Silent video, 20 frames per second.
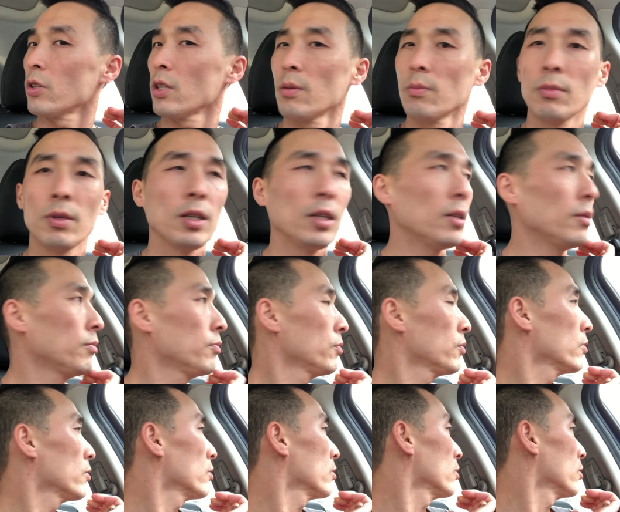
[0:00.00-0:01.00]
than me.
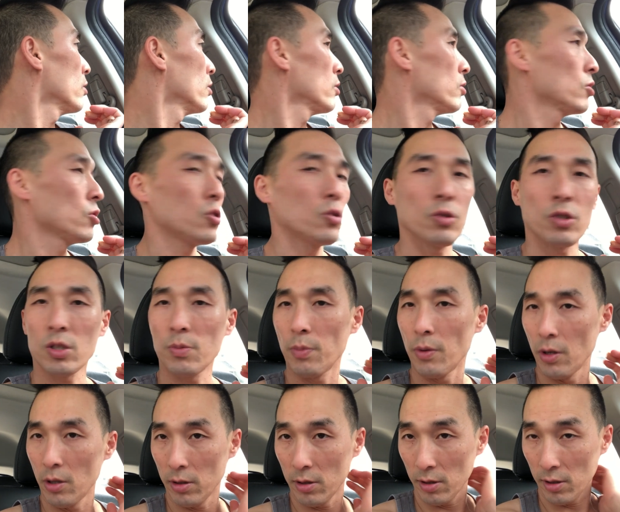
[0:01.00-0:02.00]
Did you
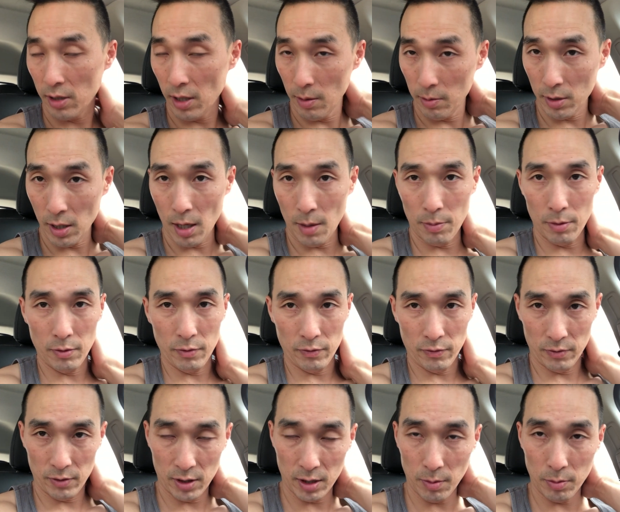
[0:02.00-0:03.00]
experience the same type of
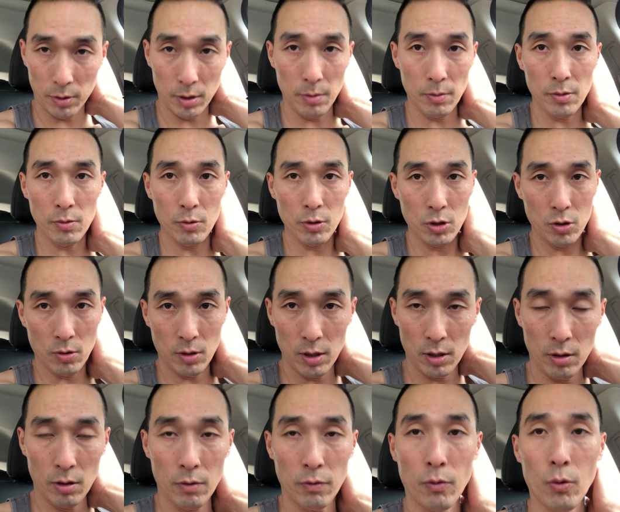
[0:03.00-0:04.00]
symptoms once you hit
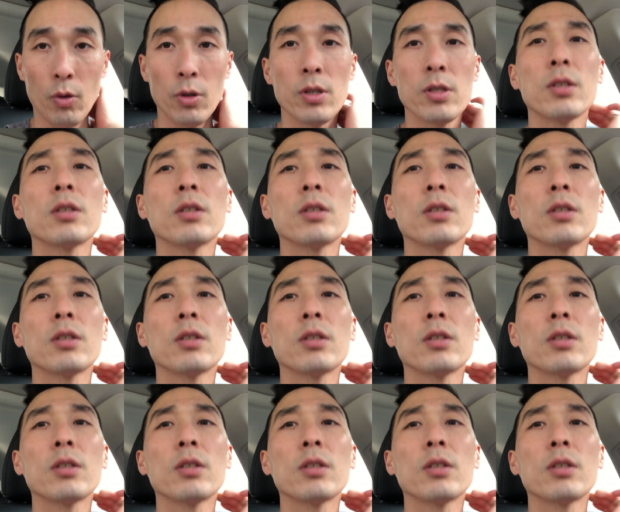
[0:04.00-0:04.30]
your 40s?